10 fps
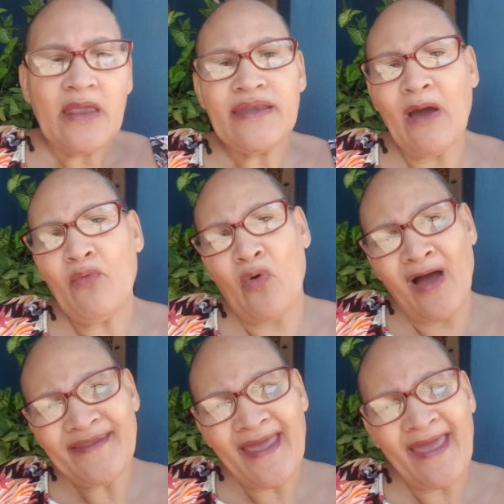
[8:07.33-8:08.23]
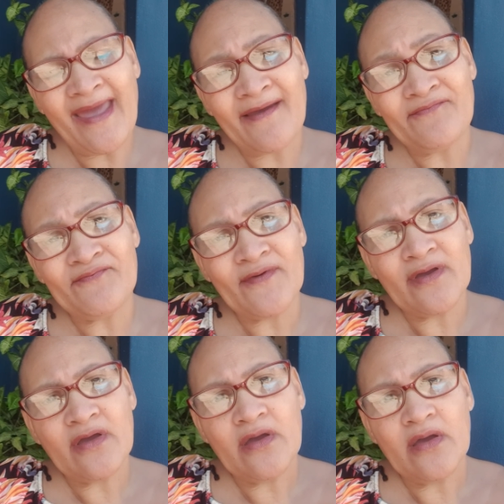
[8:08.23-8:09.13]
Now, what have
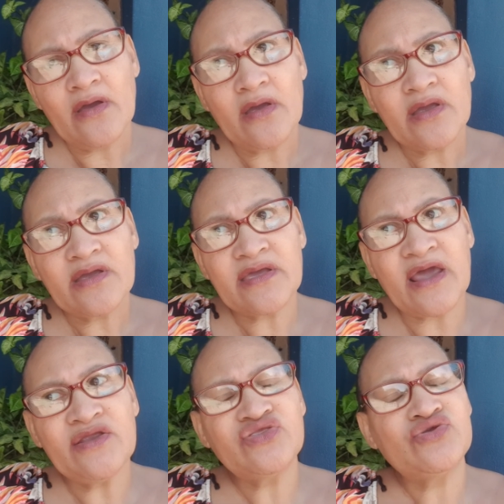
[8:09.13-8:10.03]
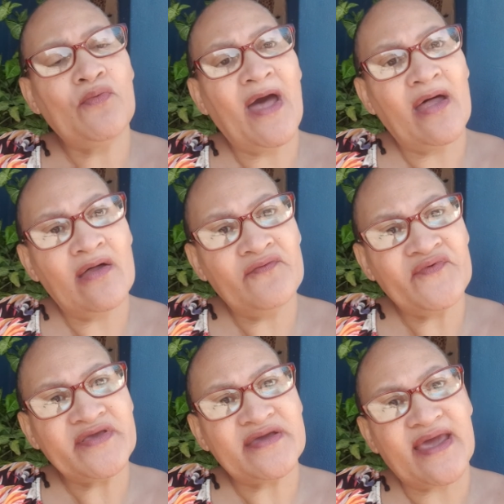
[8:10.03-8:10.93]
grade 12
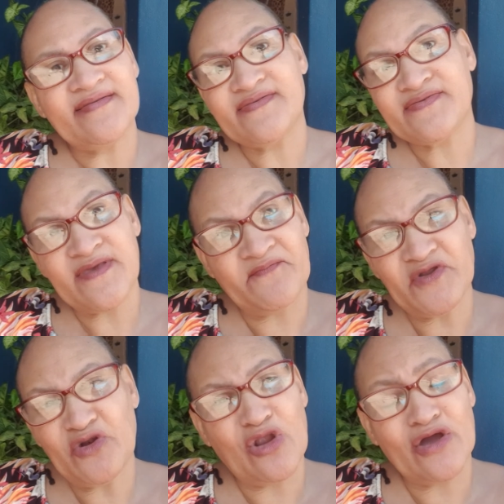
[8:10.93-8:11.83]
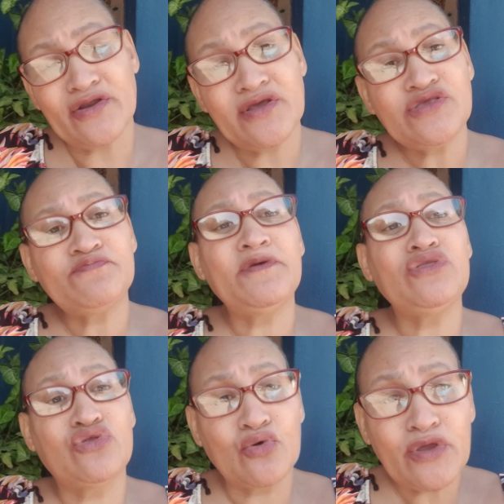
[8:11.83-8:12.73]
and grade 7 learners
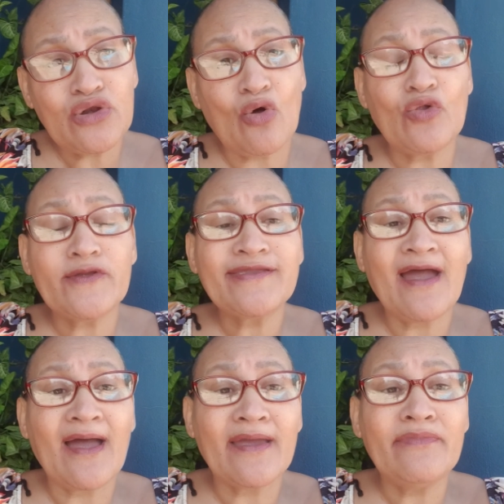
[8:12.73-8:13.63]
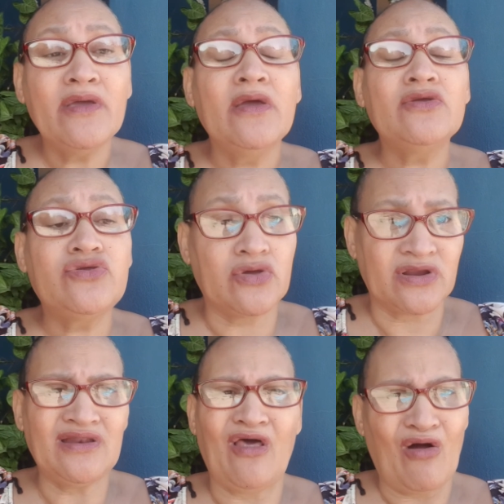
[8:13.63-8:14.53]
been doing all the time
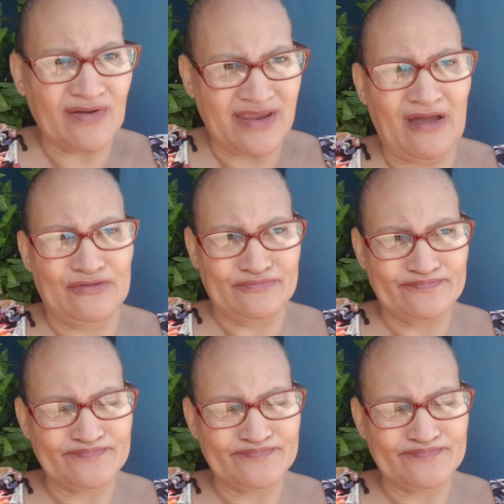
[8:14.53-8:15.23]
during lockdown?